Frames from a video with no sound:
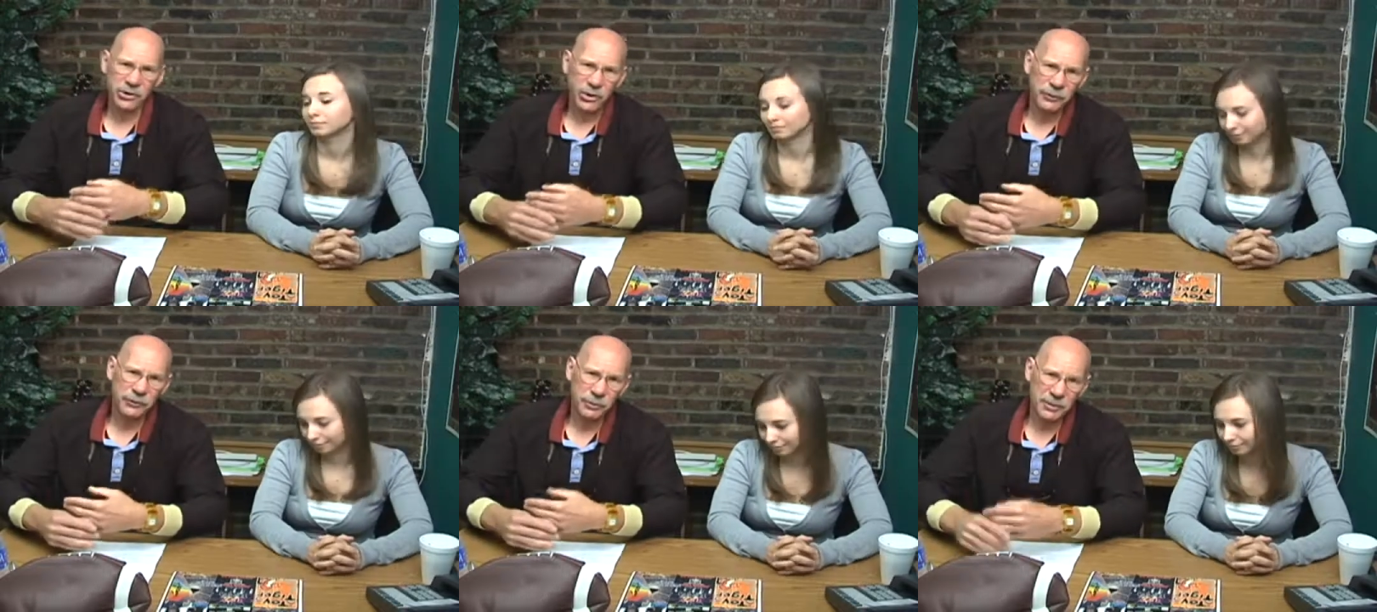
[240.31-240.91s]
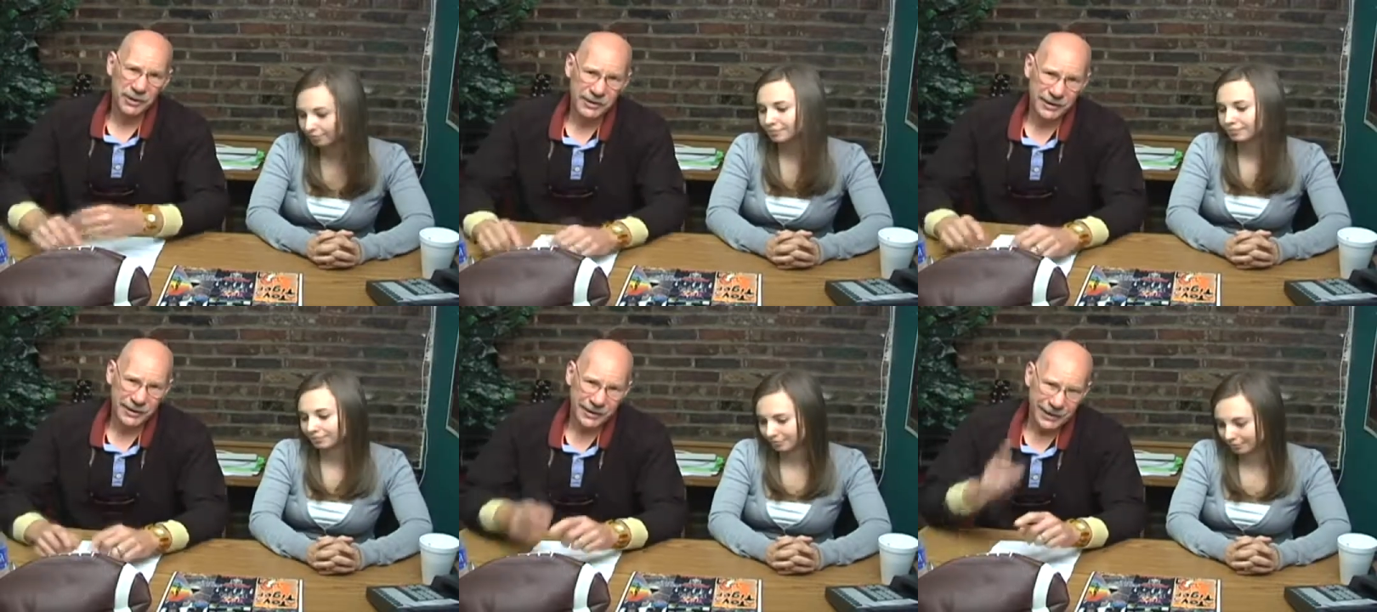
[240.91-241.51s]
Speaker 1: show, if you
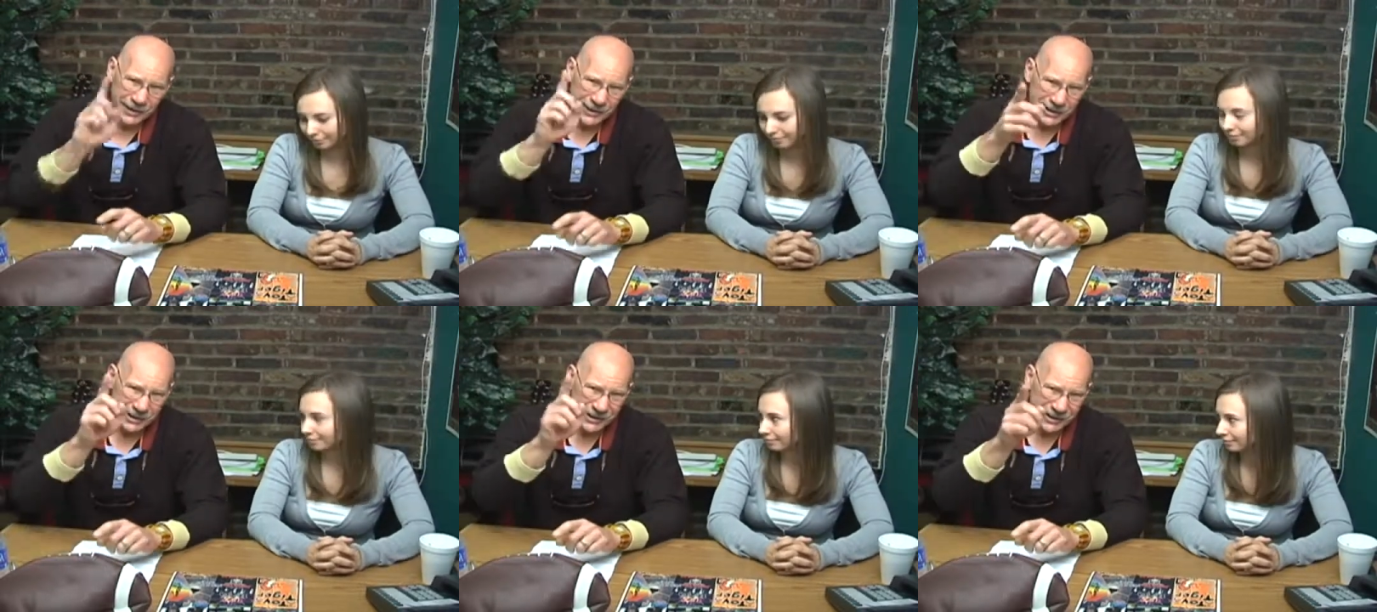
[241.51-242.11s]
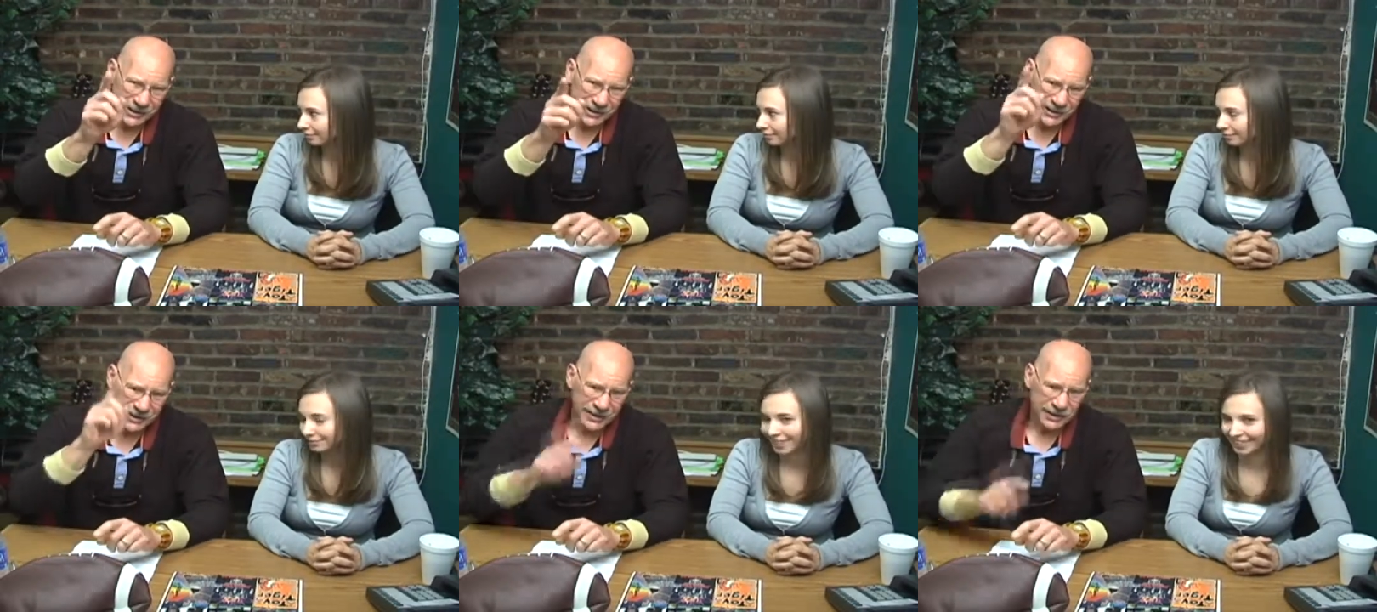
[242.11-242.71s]
missed it, tis,
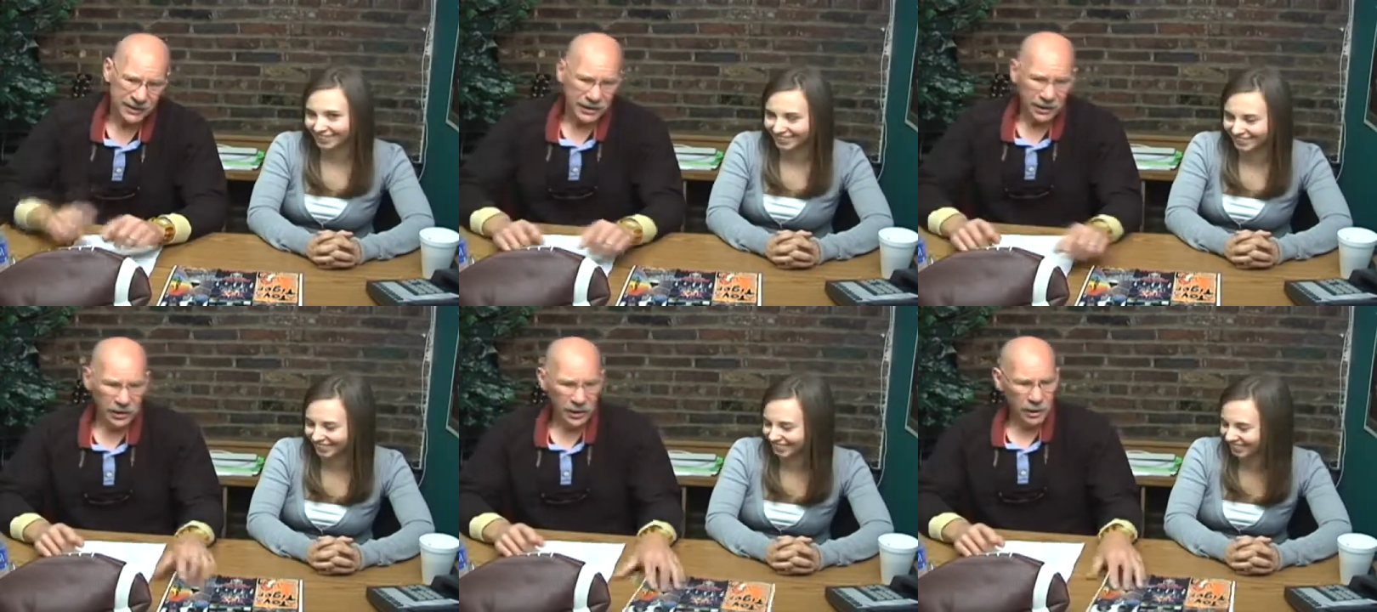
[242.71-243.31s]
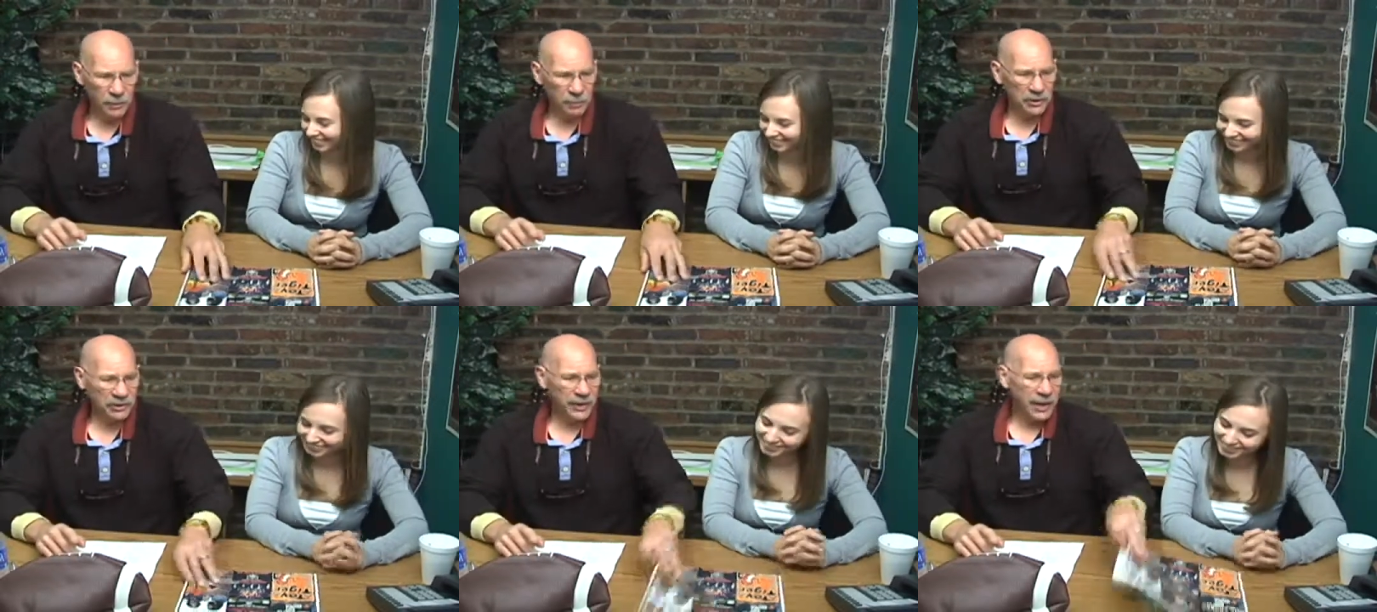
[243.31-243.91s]
tis, tis.
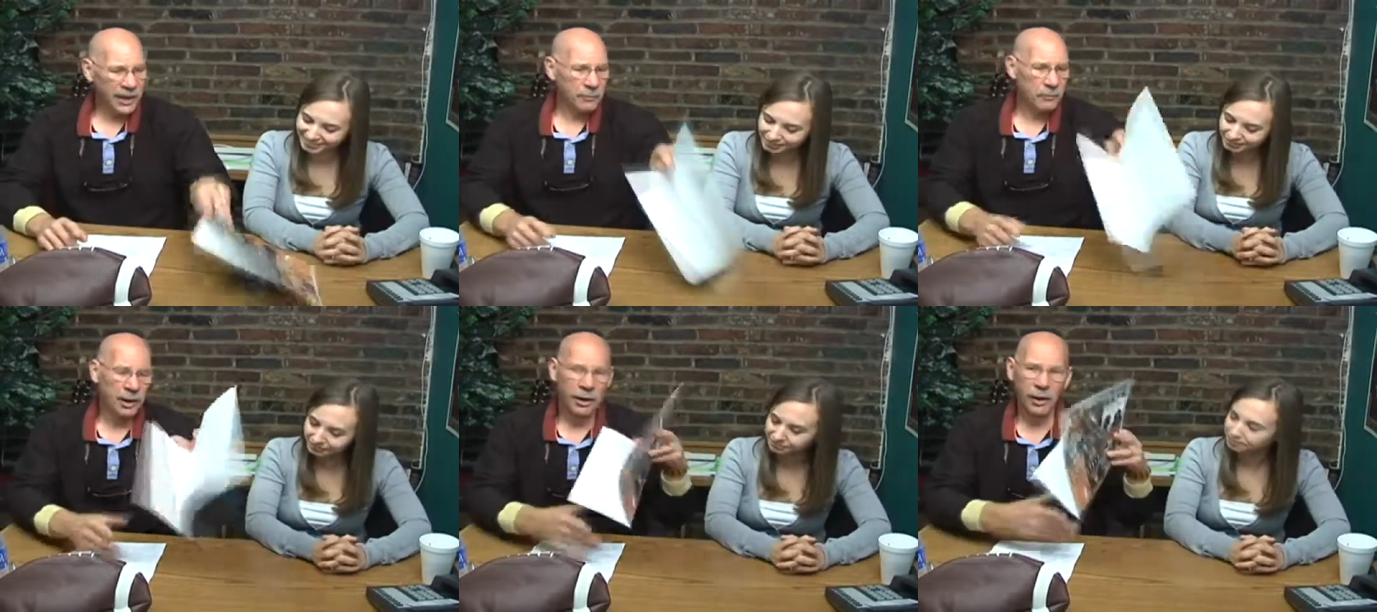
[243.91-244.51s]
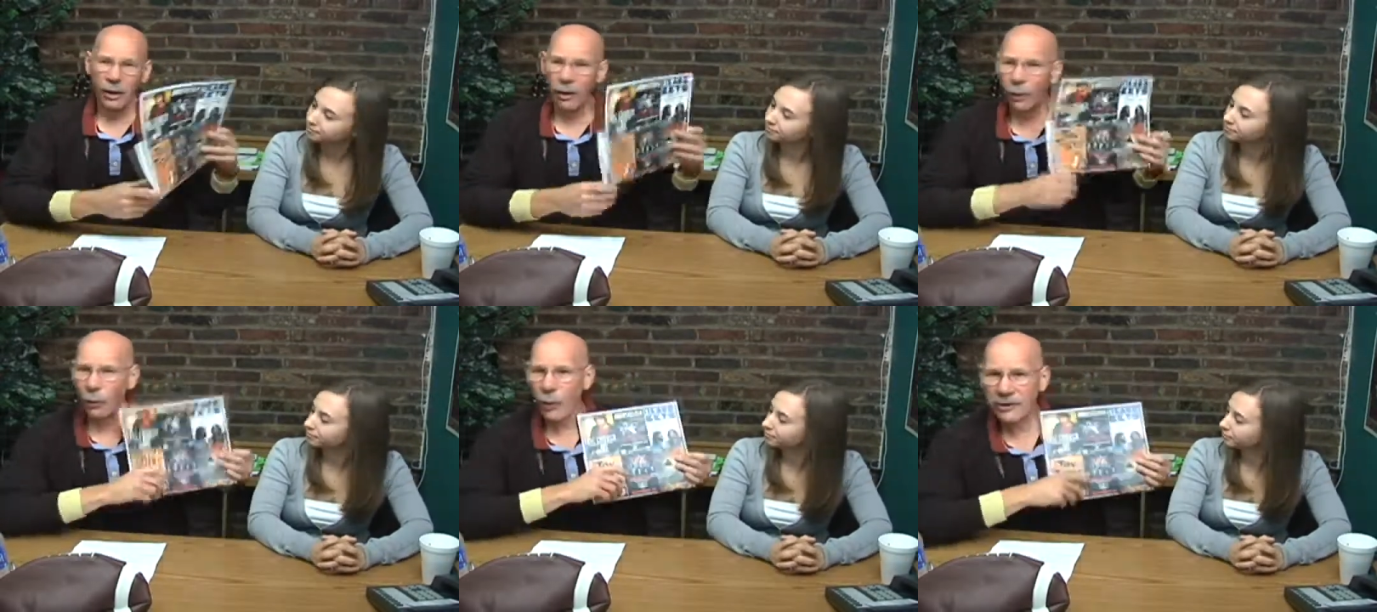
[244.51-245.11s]
but tell them
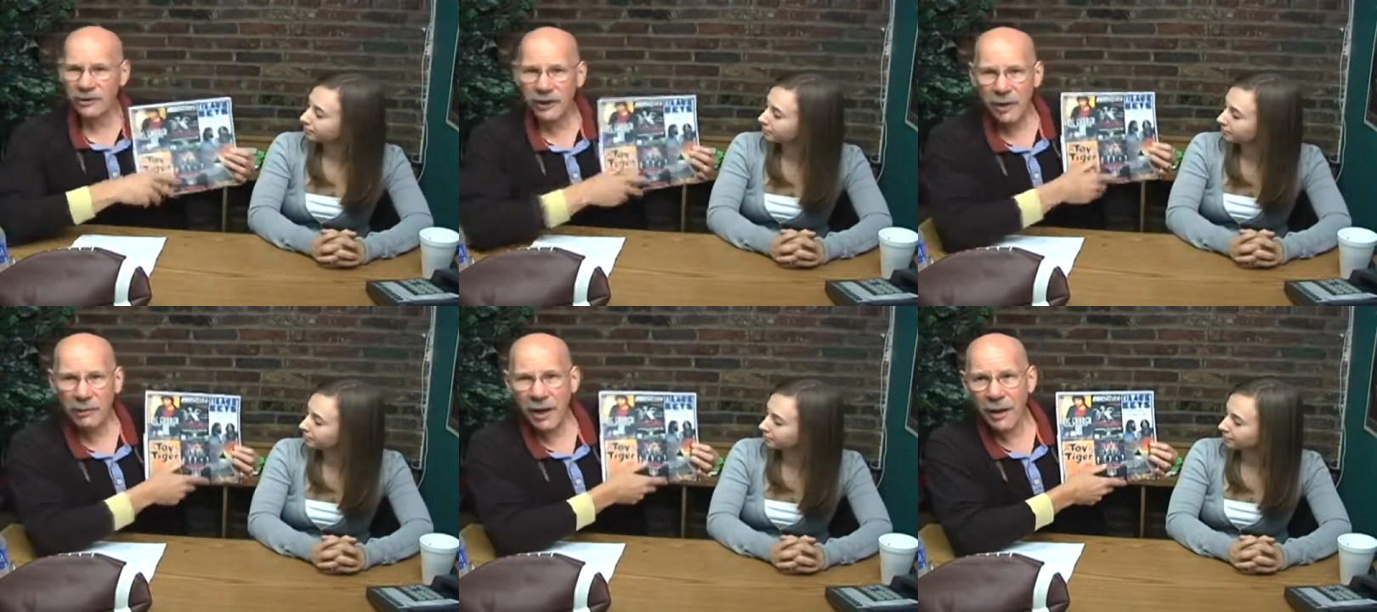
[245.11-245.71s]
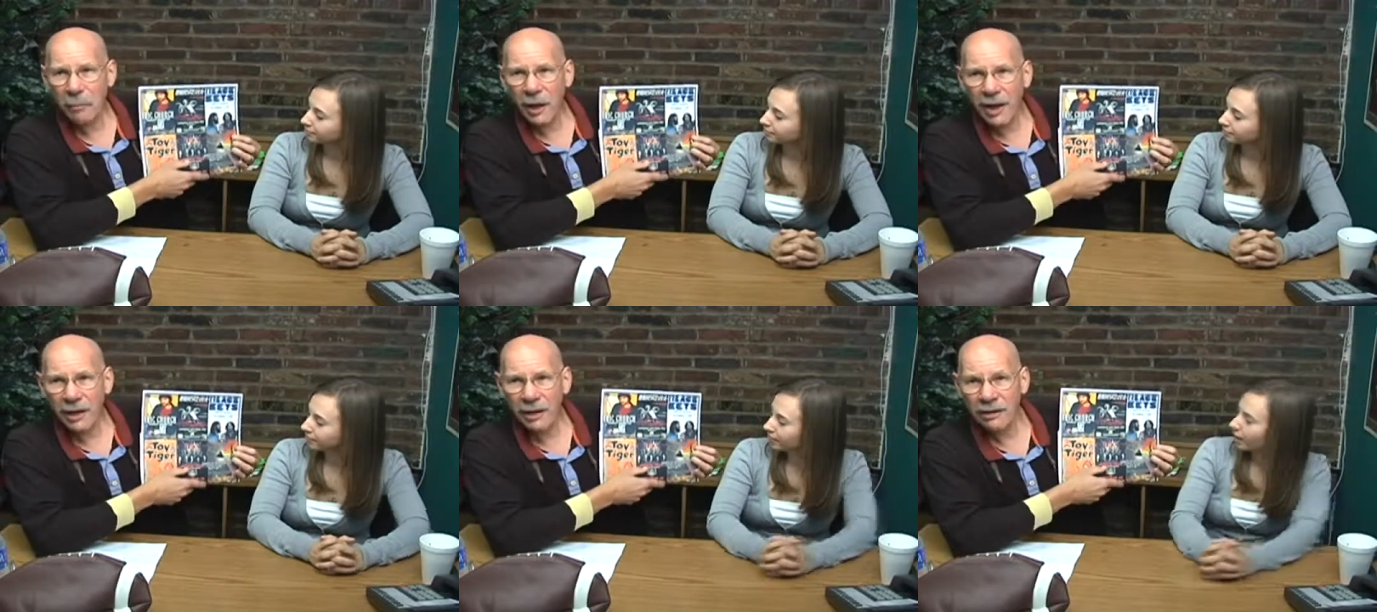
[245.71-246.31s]
what's coming up,
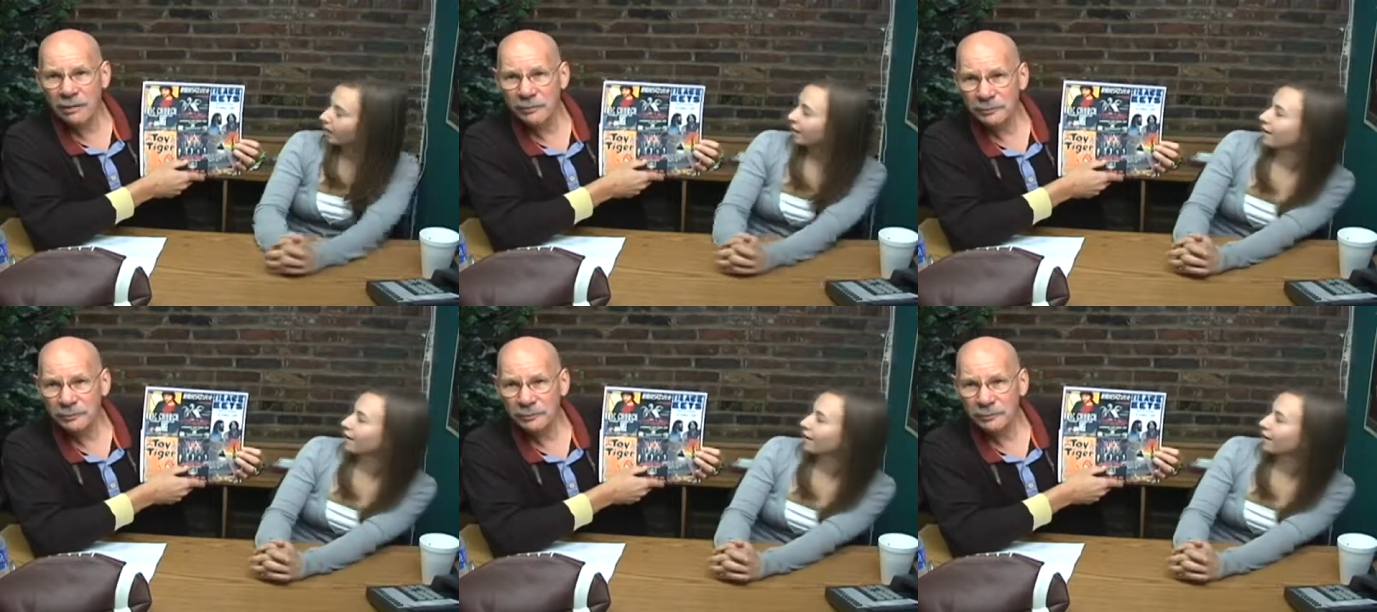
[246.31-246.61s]
Anna.